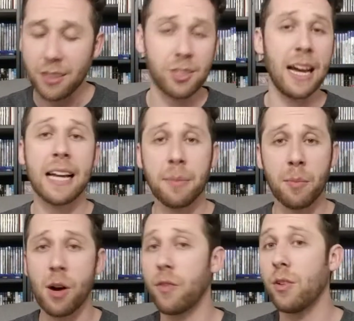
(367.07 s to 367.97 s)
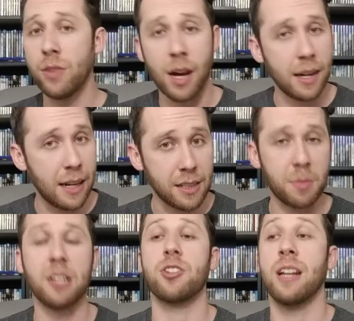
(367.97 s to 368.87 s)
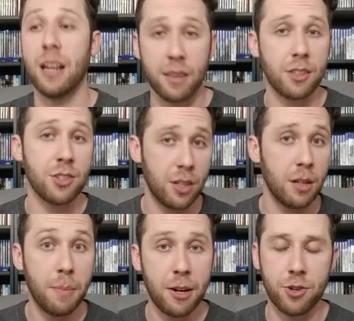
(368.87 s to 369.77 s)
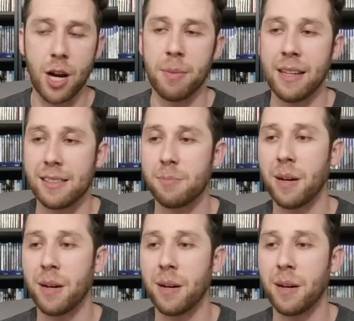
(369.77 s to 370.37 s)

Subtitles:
So yeah, Captain Marvel, not in as much, and I thought she did a better job in this.